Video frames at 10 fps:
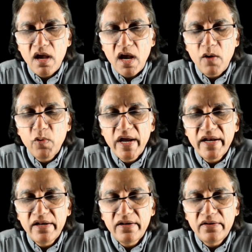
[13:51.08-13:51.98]
and
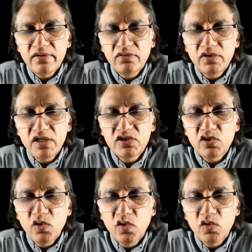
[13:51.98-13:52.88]
when there's
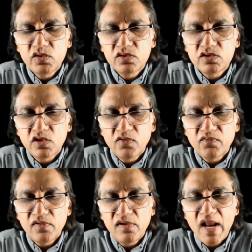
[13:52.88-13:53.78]
no sort
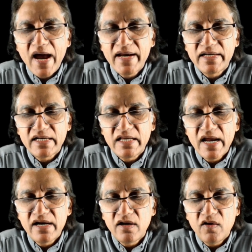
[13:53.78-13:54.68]
of light at the
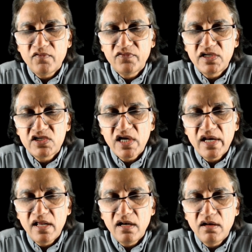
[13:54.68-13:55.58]
end of the
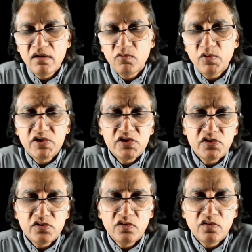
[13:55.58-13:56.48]
tunnel? What do you
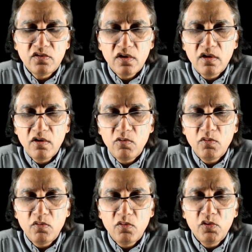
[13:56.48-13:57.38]
do?
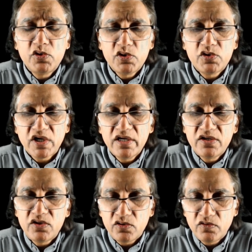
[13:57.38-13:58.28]
Who do you
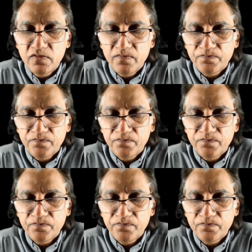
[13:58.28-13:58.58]
turn to?